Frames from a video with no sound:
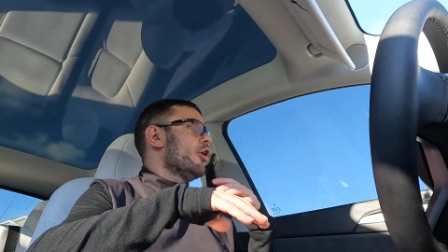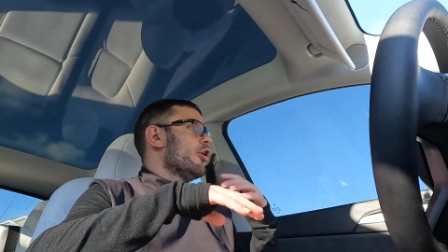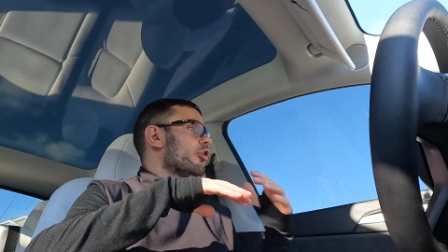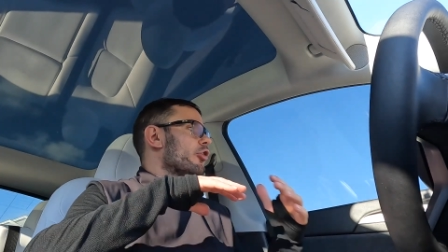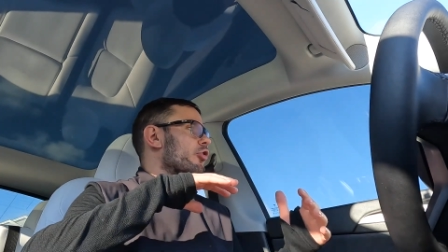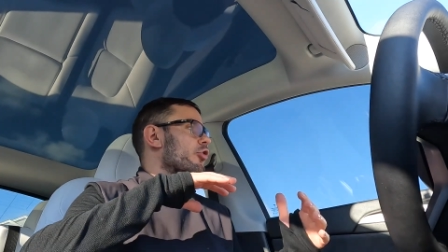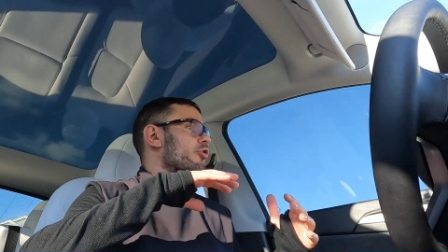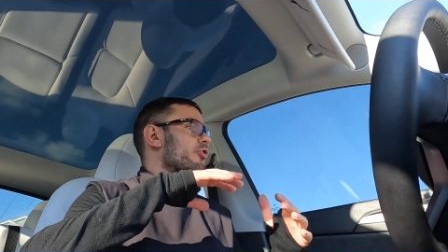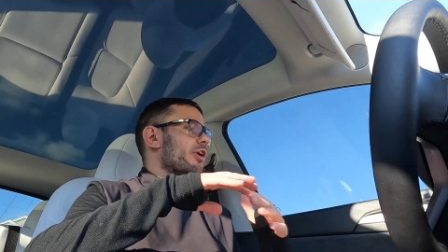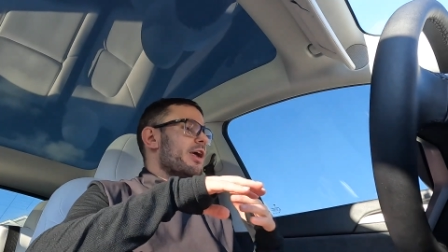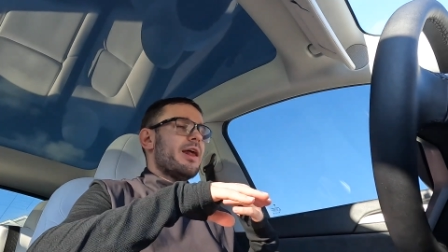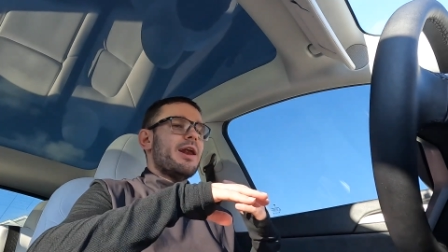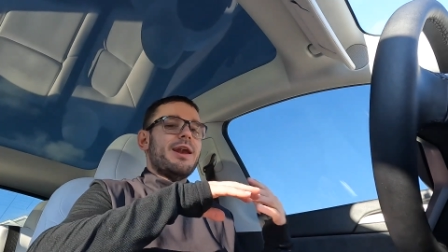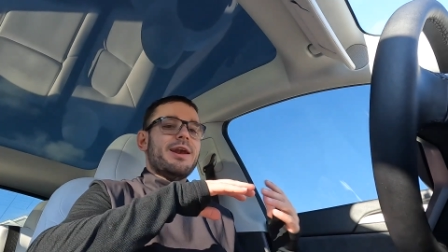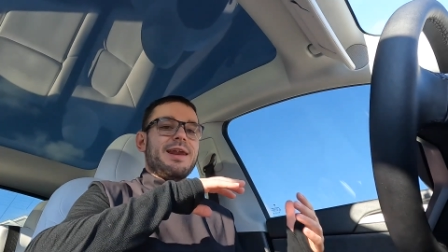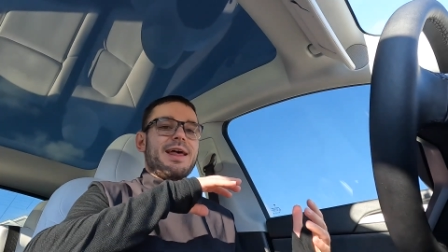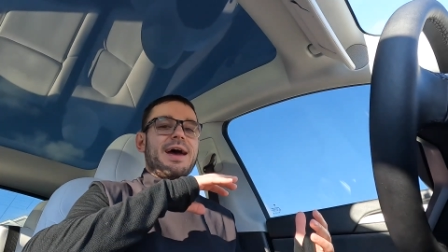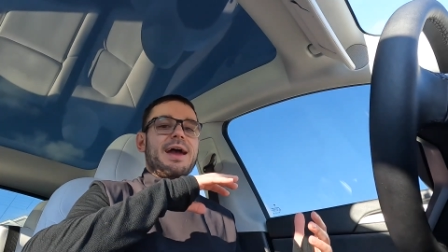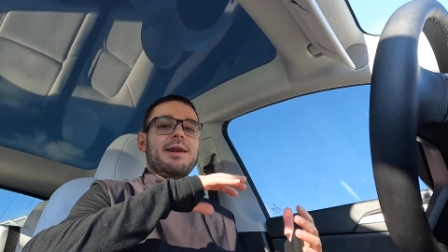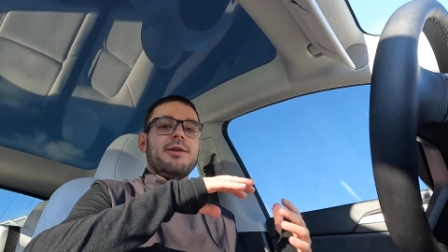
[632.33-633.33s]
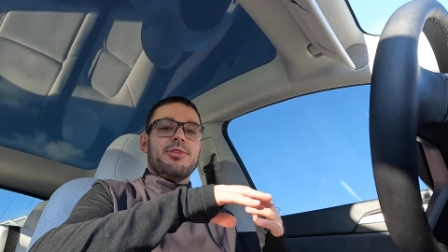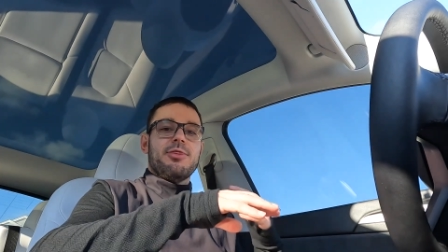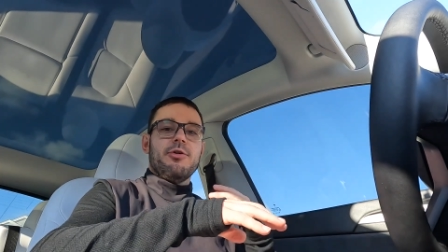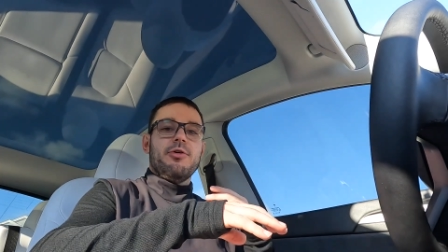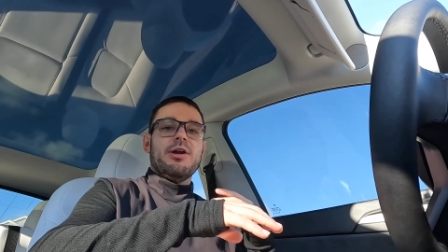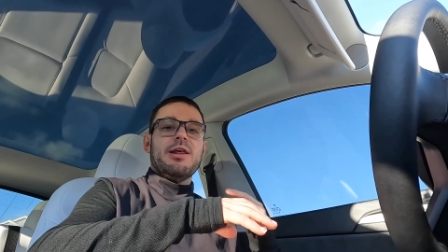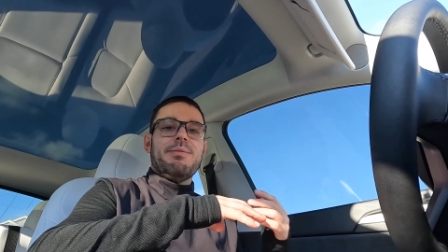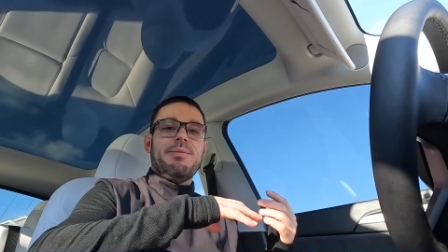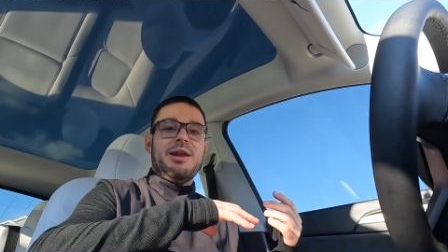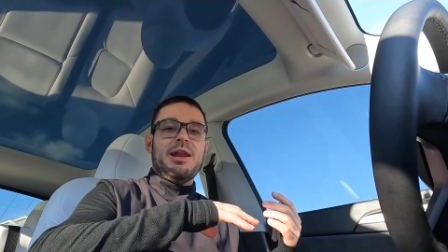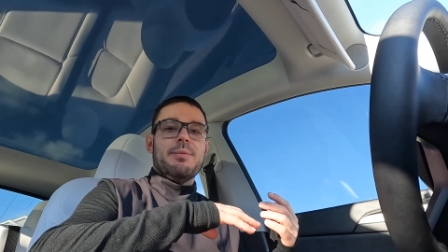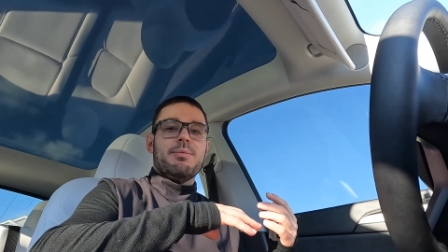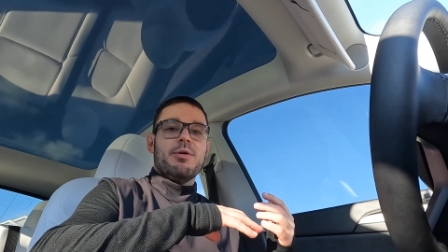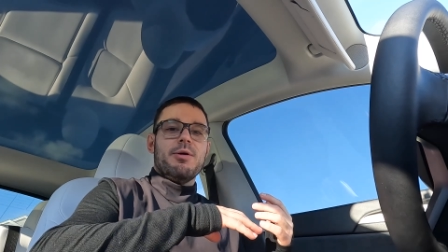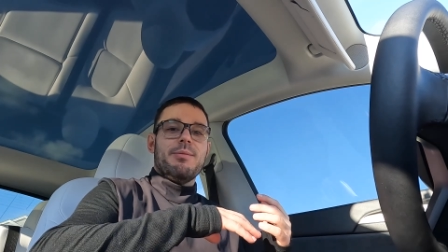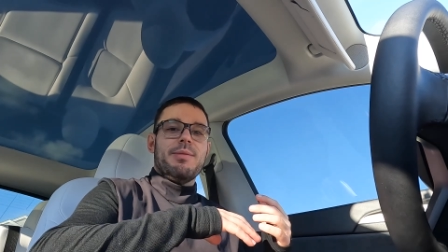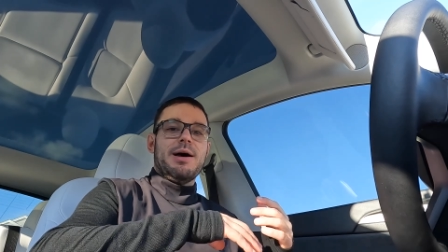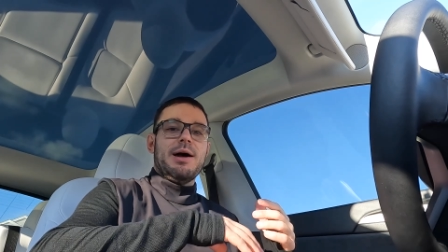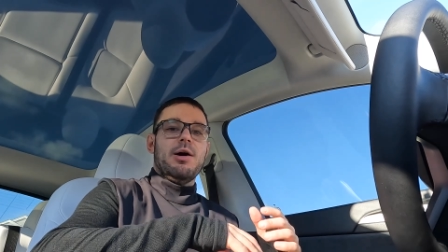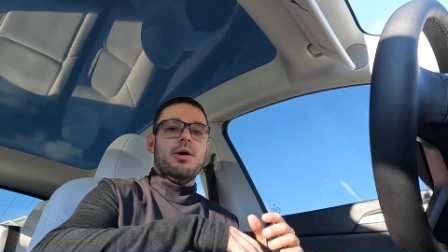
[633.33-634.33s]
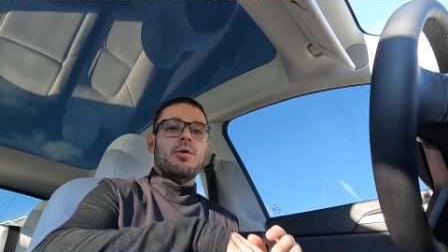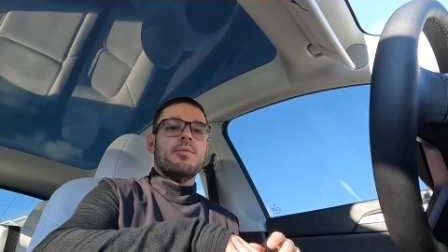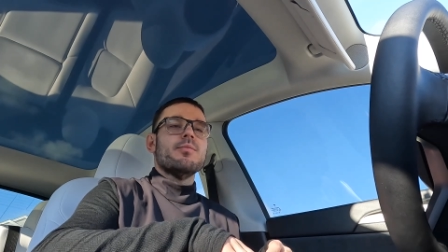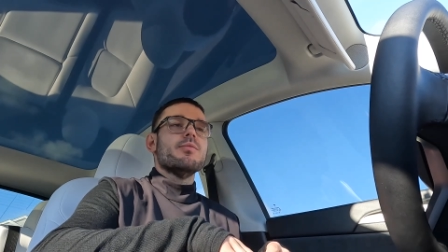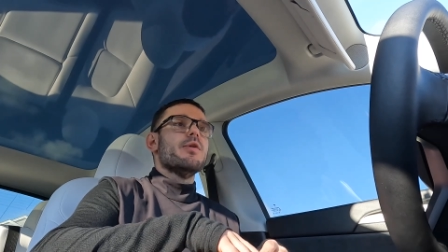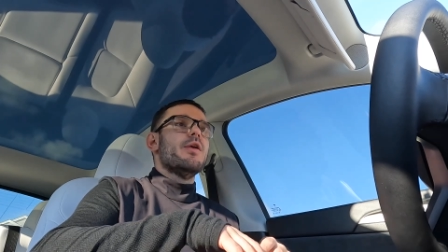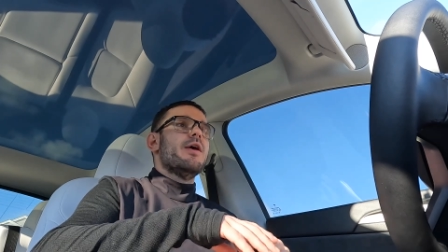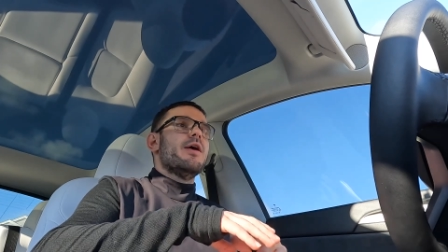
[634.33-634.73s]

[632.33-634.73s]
Cruising at a 9:30 minute per mile.